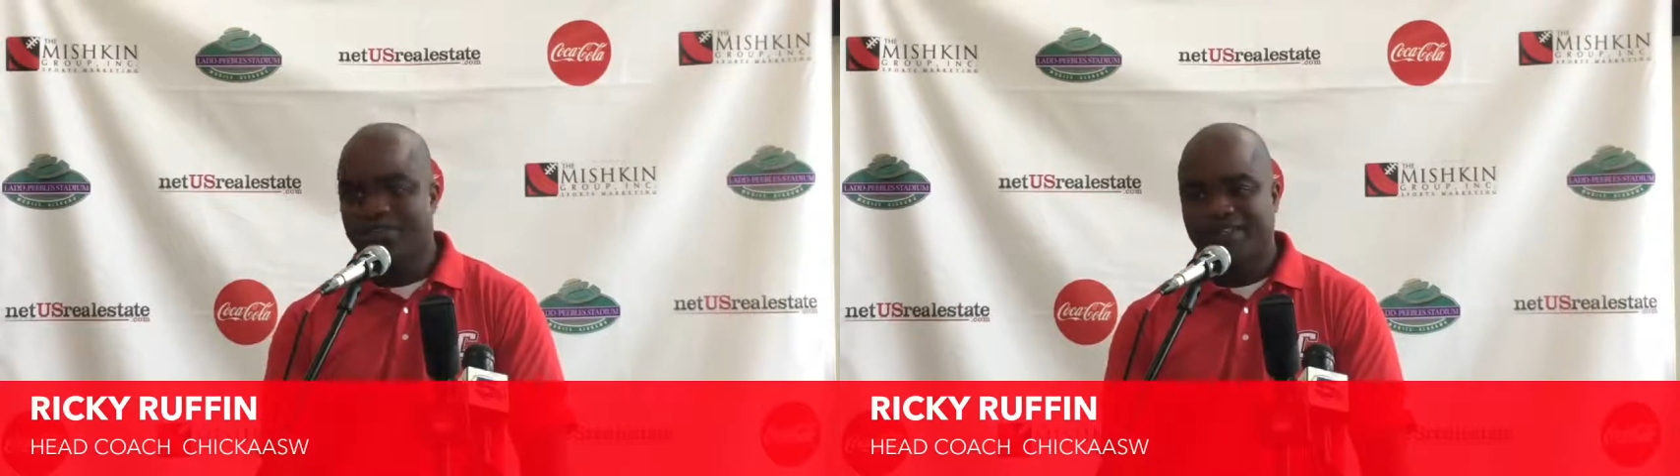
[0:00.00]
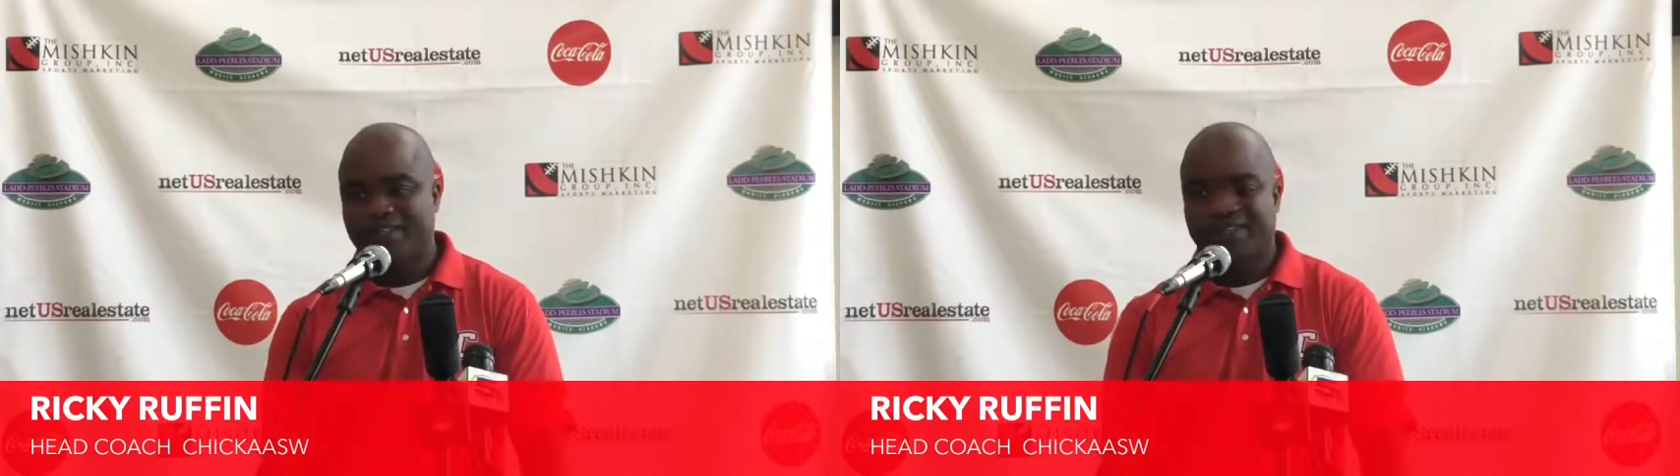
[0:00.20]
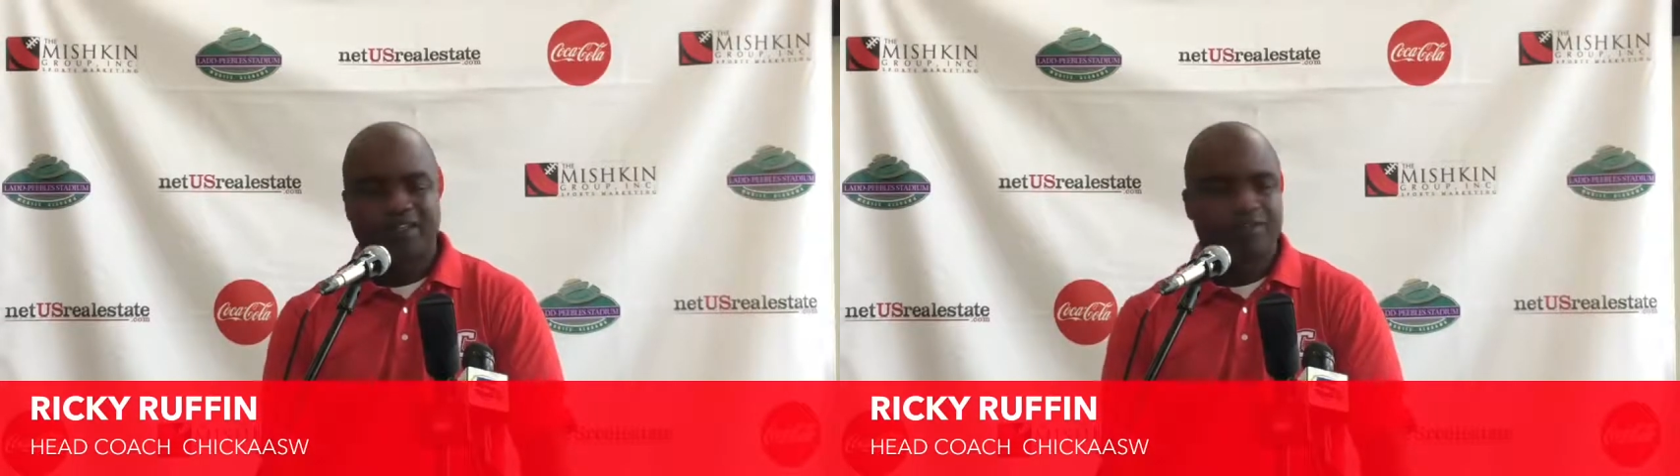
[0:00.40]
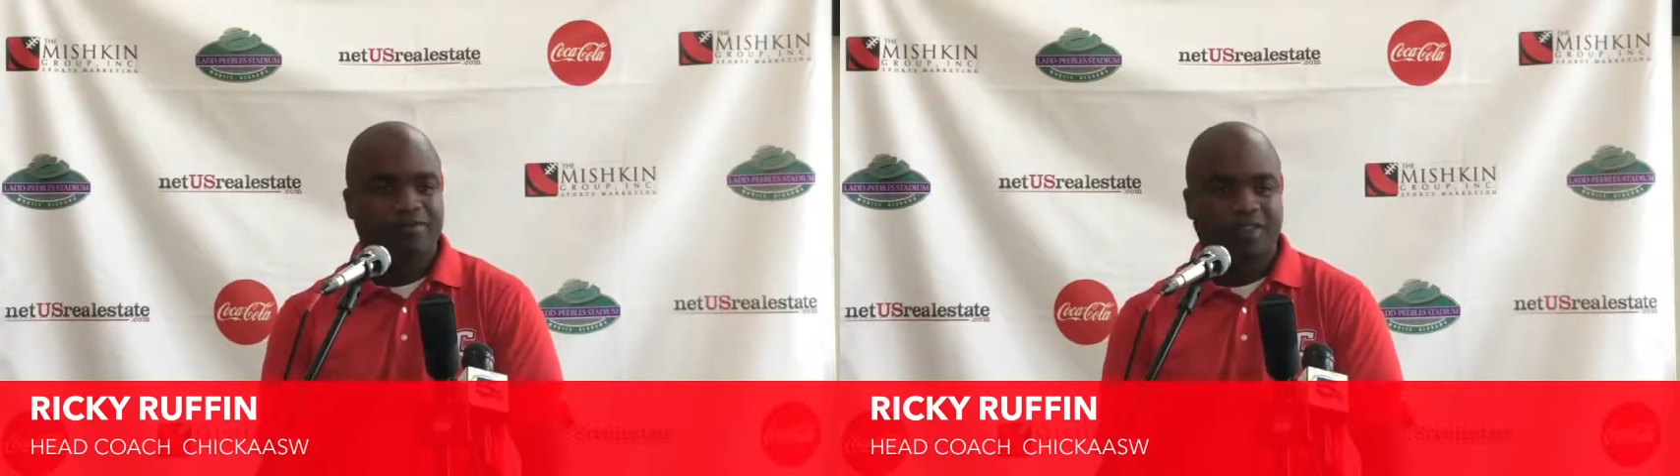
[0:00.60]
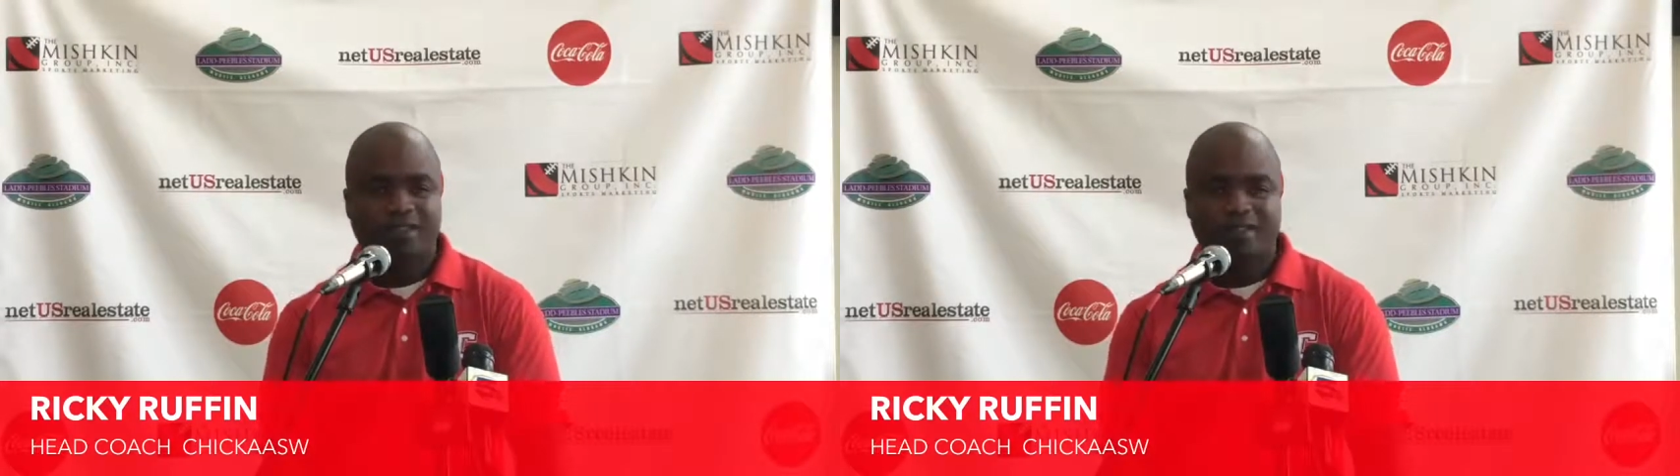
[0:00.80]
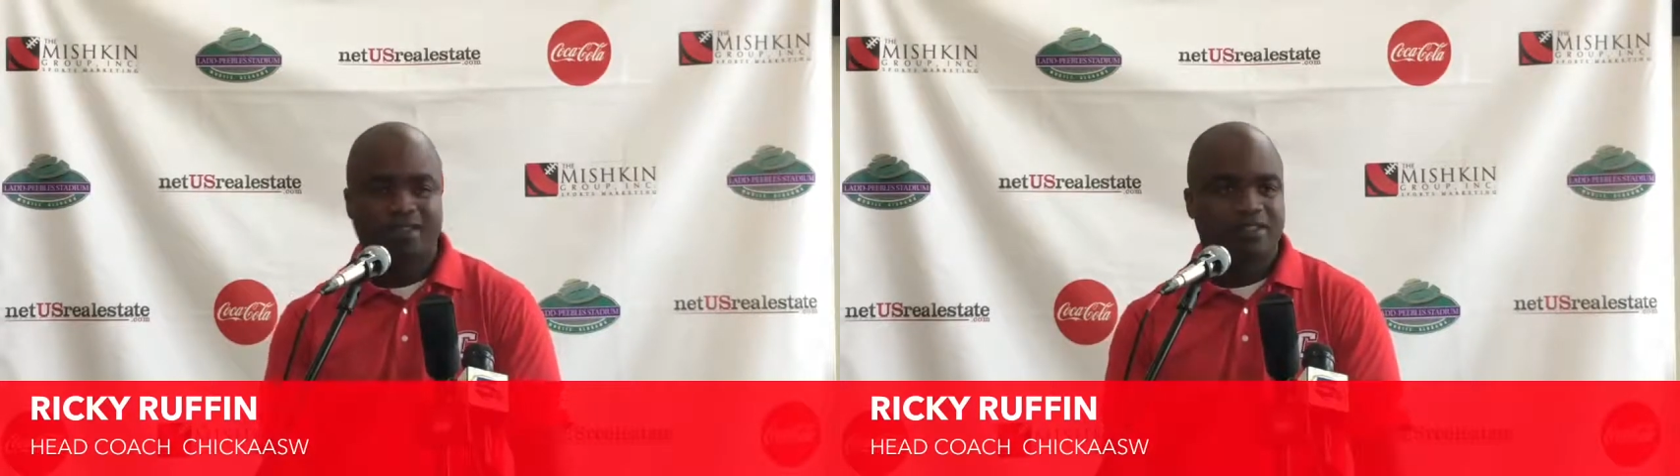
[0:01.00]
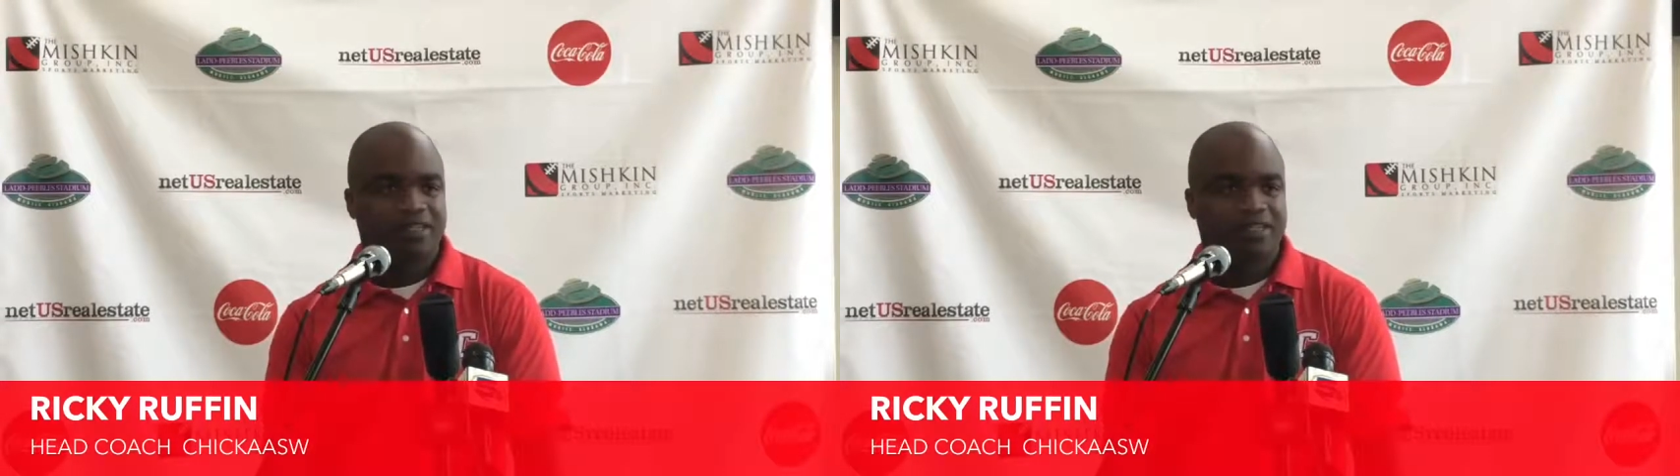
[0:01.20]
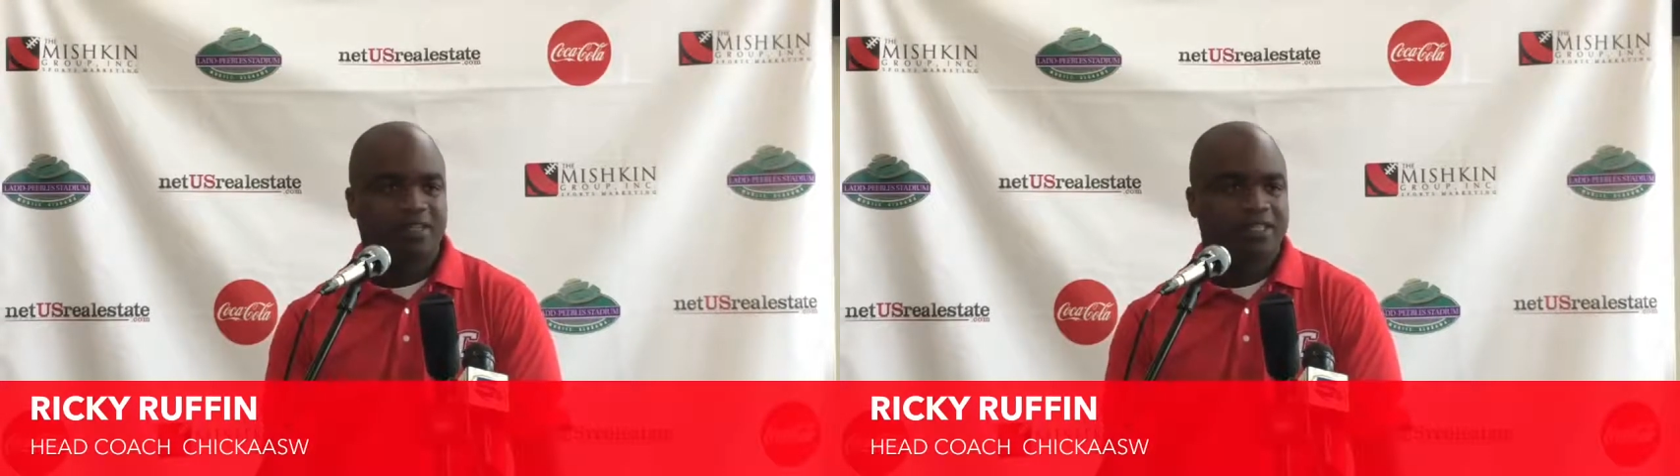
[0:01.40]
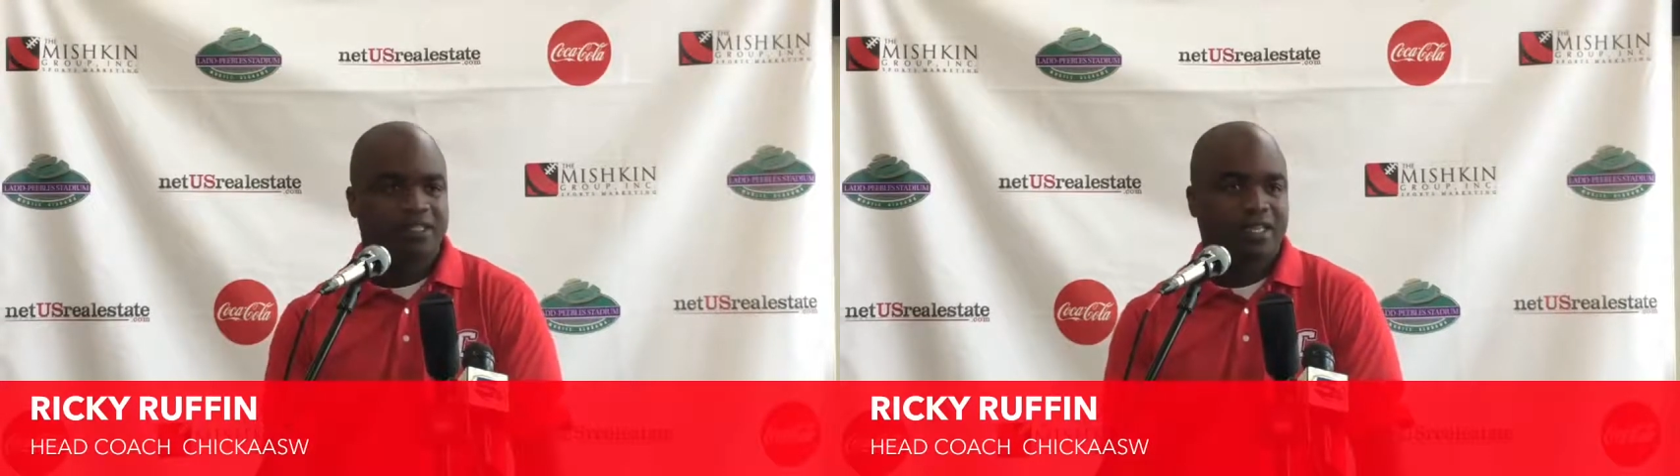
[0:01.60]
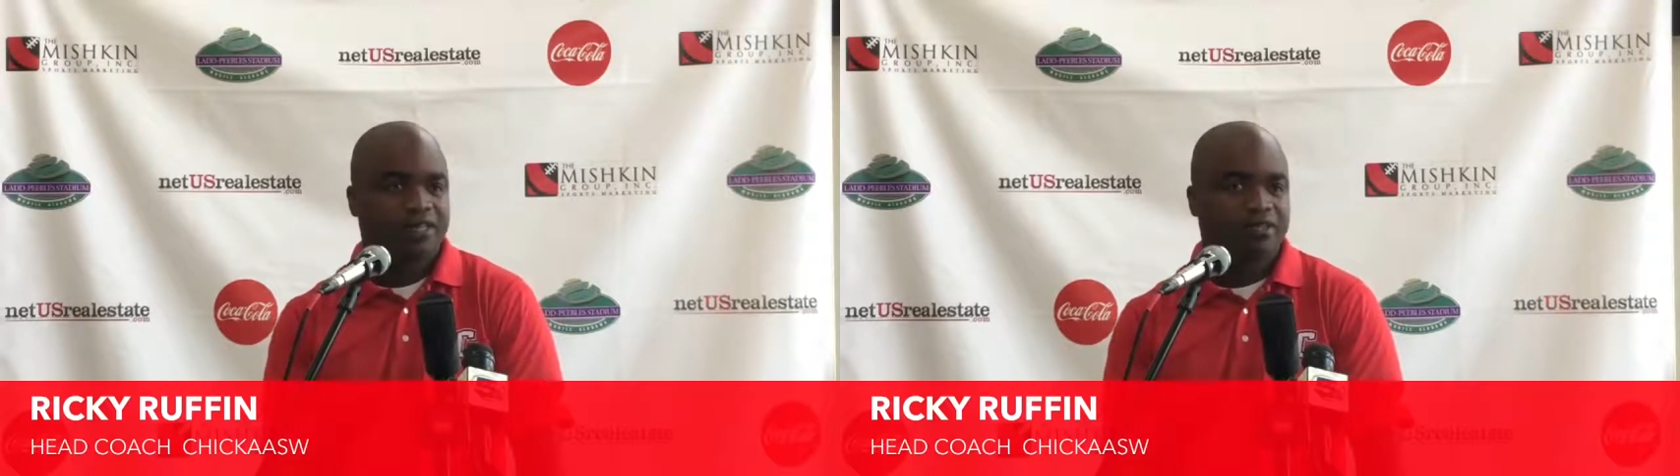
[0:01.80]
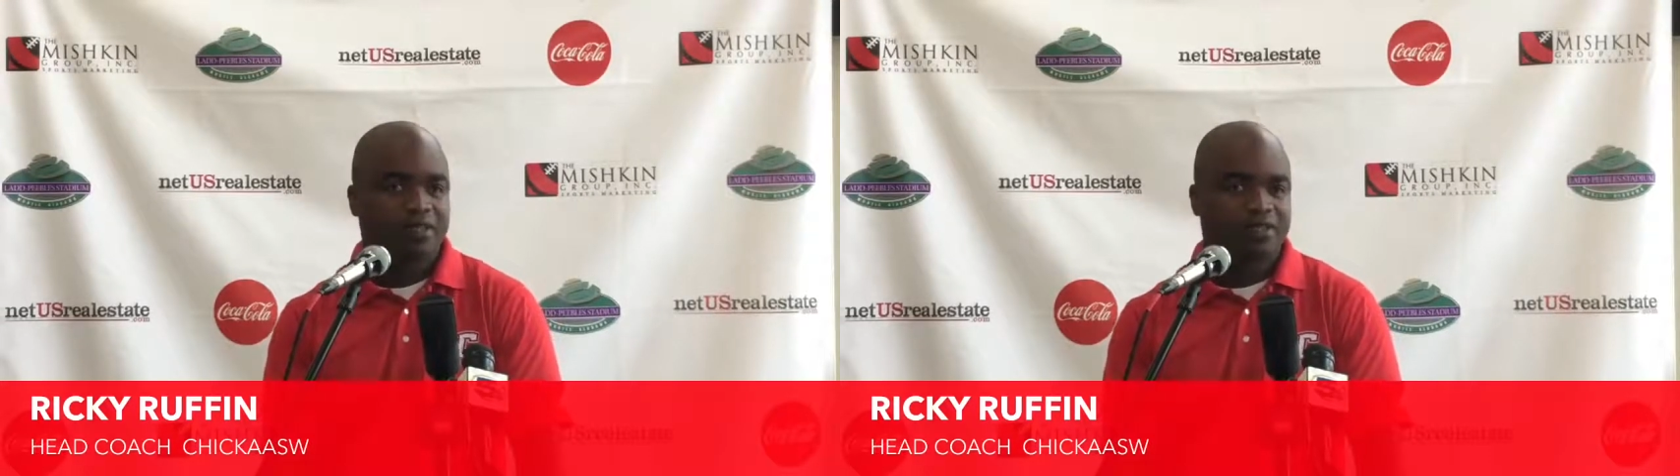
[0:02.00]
and they love that side of me.